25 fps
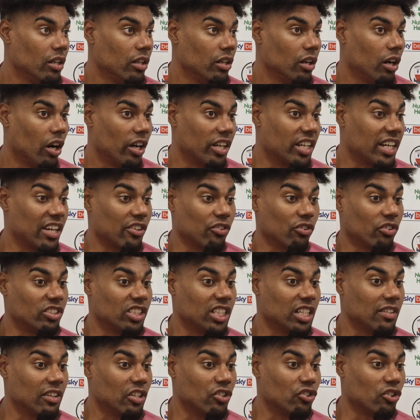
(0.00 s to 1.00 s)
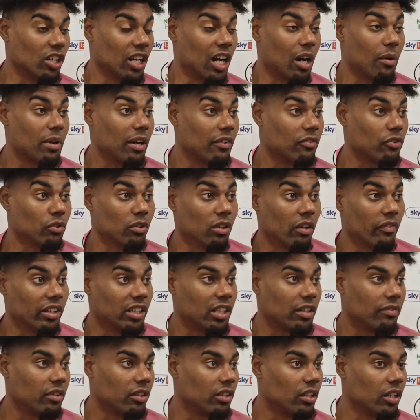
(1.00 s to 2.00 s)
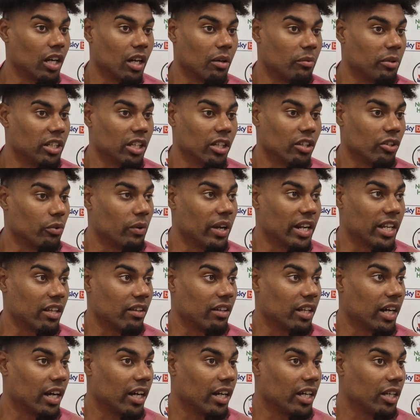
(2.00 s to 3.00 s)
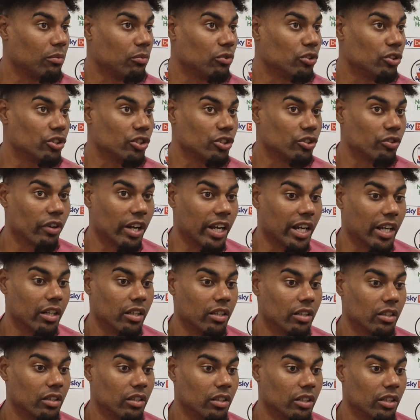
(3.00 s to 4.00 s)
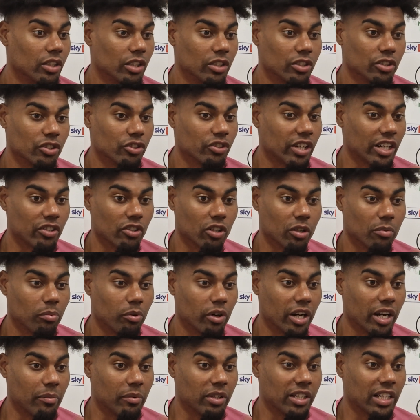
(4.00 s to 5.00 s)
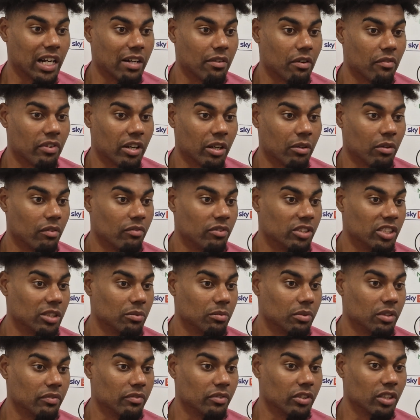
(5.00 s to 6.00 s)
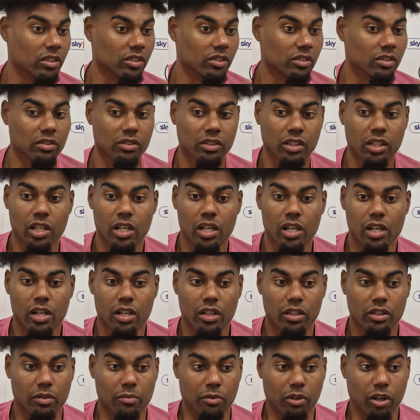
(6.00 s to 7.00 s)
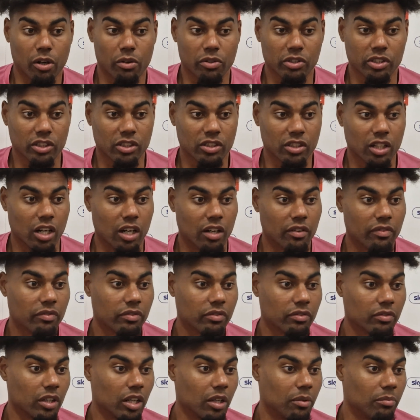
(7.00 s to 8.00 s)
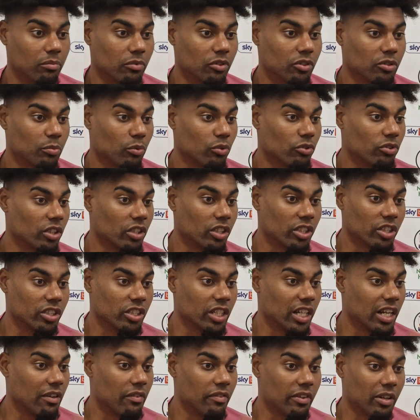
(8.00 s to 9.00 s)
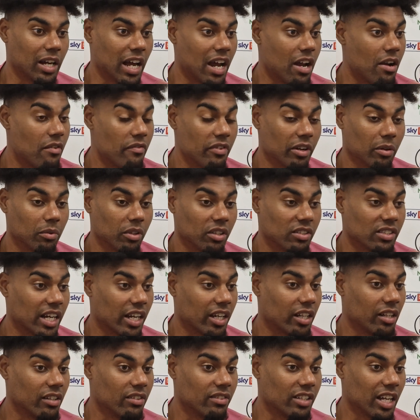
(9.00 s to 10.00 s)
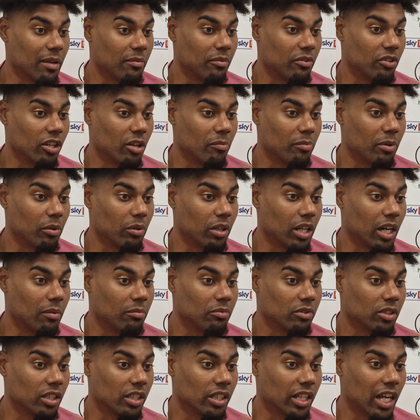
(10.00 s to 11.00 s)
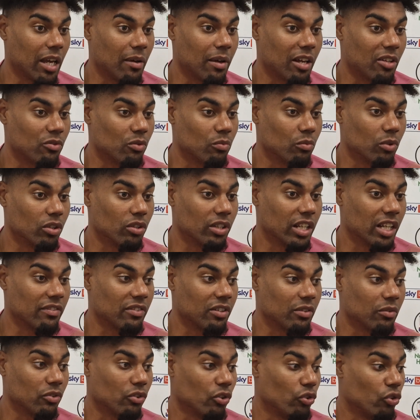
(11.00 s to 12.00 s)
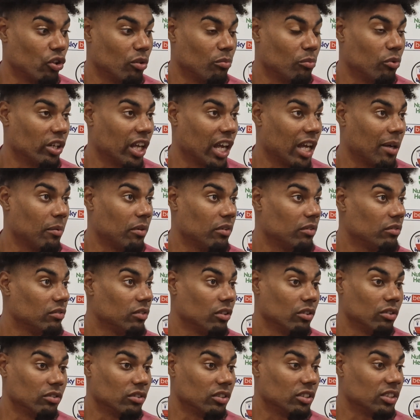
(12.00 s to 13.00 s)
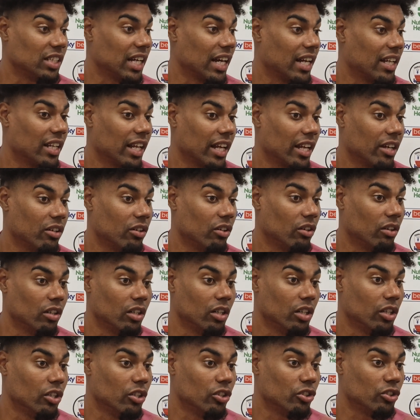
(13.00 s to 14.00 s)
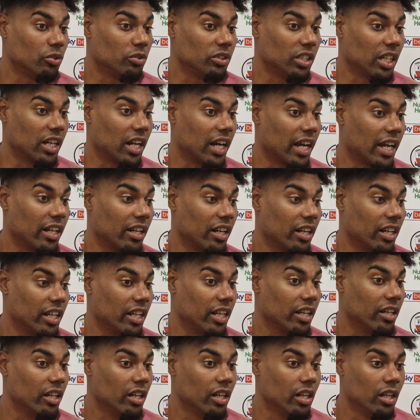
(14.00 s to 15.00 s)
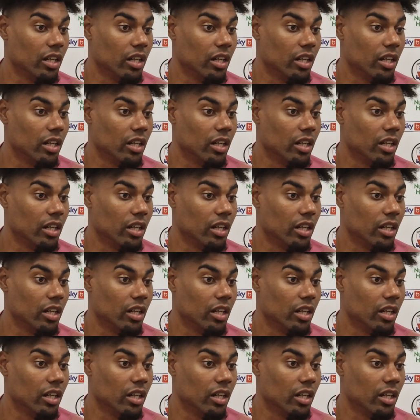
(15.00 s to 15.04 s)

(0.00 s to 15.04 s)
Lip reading: it's on TV, so now we have to do something different. Now we didn't do any of that. It was straight to the point. We did everything obviously with the coaching staff, sports conditioning, everything was exactly the same to the build up to the game as we would if it was a normal game on Saturday or Tuesday night in the league,